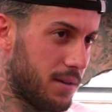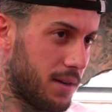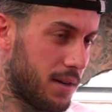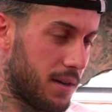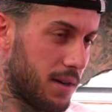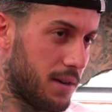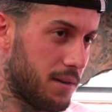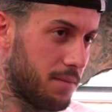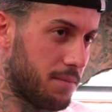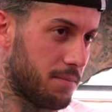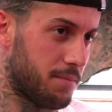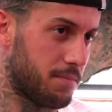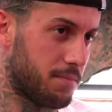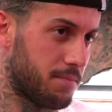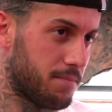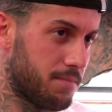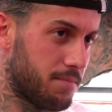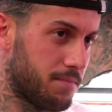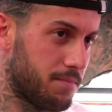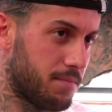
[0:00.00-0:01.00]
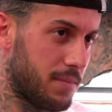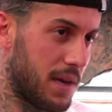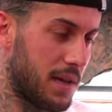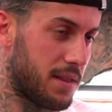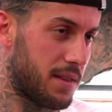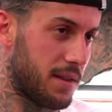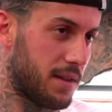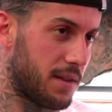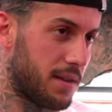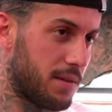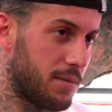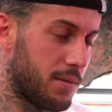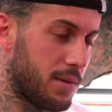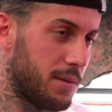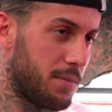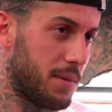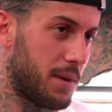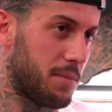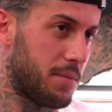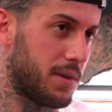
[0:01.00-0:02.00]
I think what I
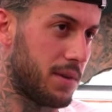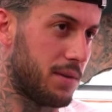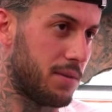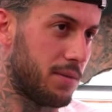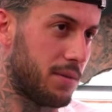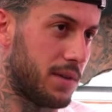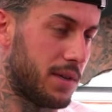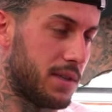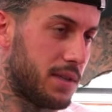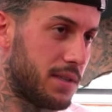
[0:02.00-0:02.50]
might be doing